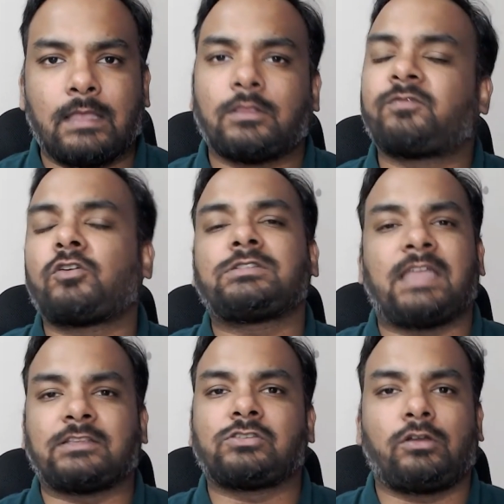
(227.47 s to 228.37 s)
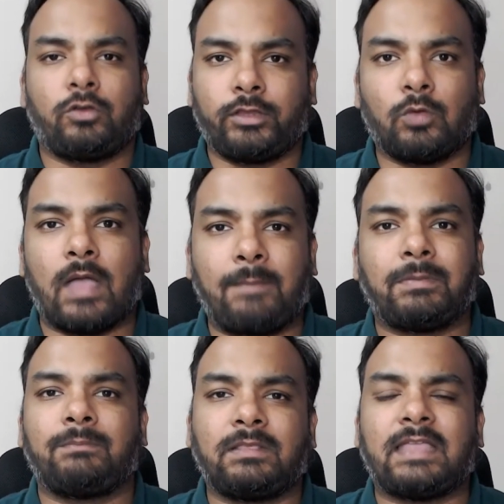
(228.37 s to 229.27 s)
Now, of course, that's not going to
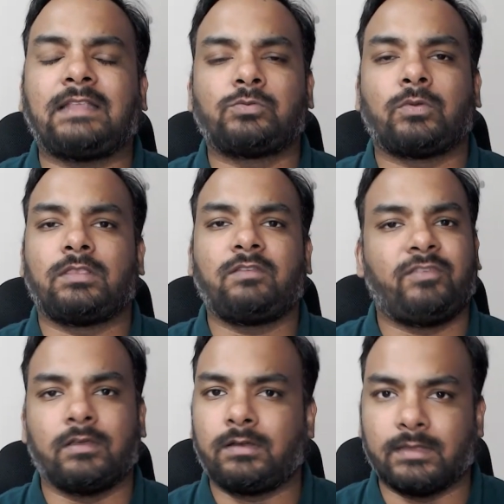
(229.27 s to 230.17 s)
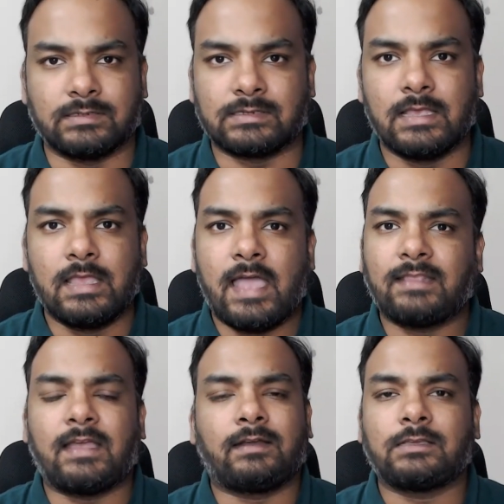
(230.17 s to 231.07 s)
happen, but that's what the fear is.
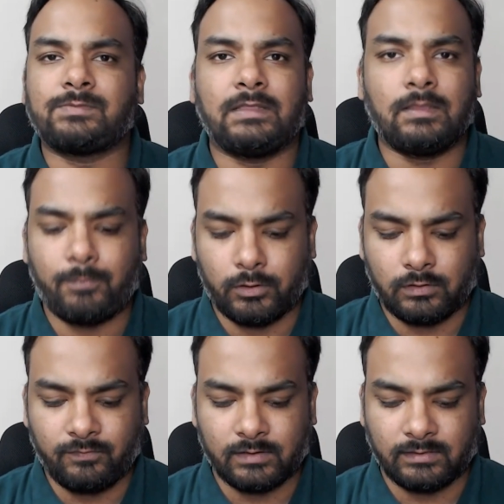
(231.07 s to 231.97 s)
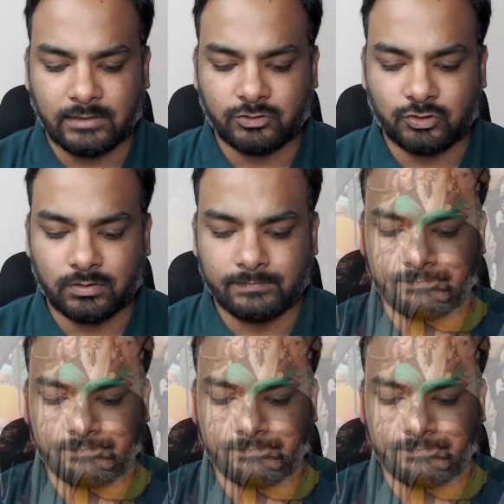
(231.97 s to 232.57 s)
And that has been the point of contention.